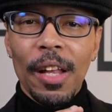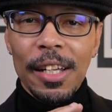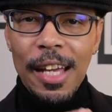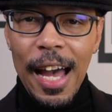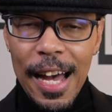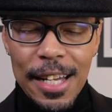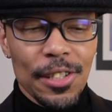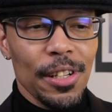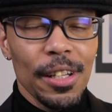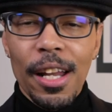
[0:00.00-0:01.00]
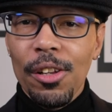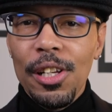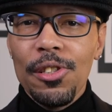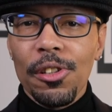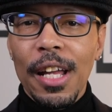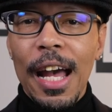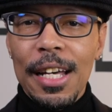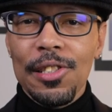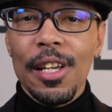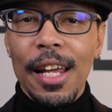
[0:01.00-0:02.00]
cask. Now, these are
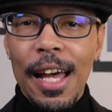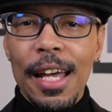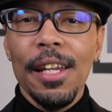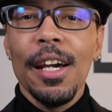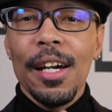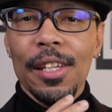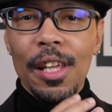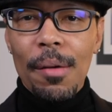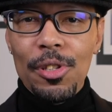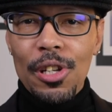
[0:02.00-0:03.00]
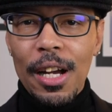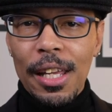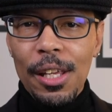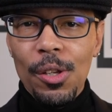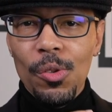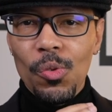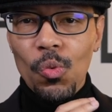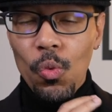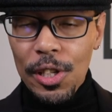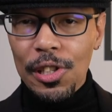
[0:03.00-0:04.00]
casks that had Yamazaki
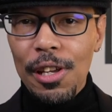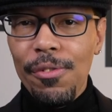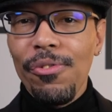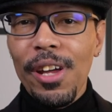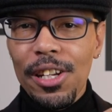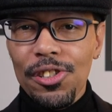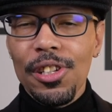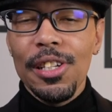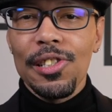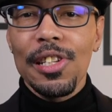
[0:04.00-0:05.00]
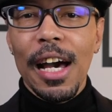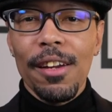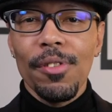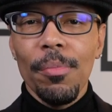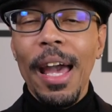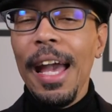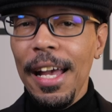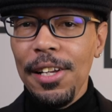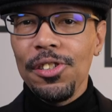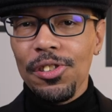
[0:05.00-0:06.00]
whiskey finished inside of them,
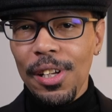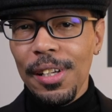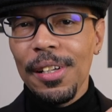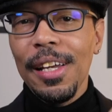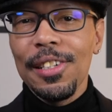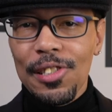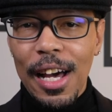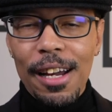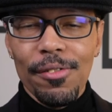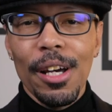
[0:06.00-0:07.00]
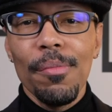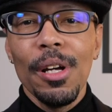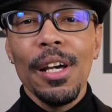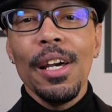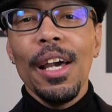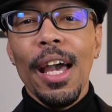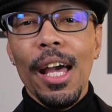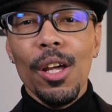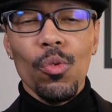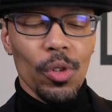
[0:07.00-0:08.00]
aged inside of them.
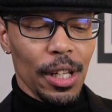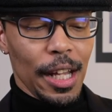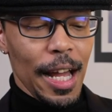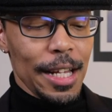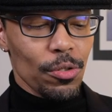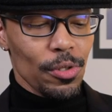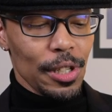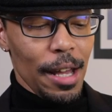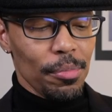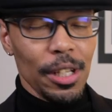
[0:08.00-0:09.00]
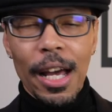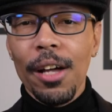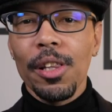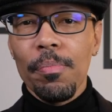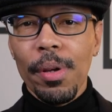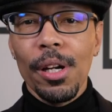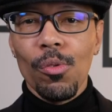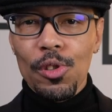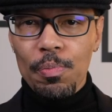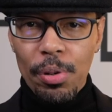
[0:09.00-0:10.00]
And when the cask was emptied out, the beer
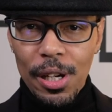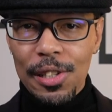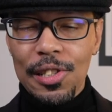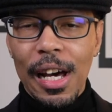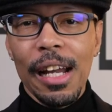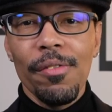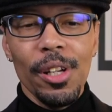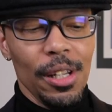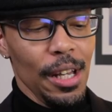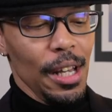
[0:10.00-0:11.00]
was put inside of it,